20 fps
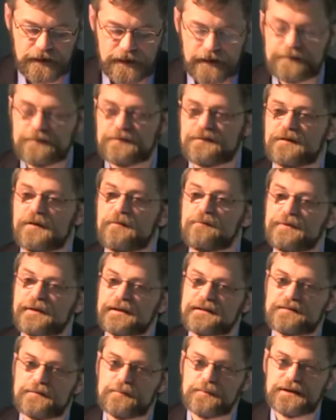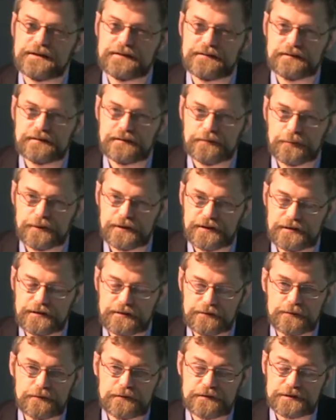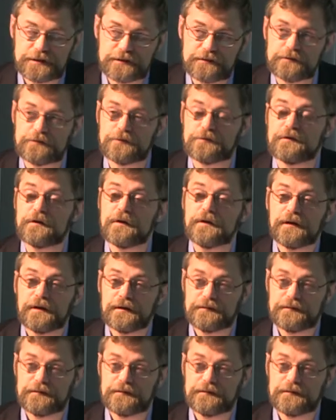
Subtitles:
and some flexibility in the way they use gestures,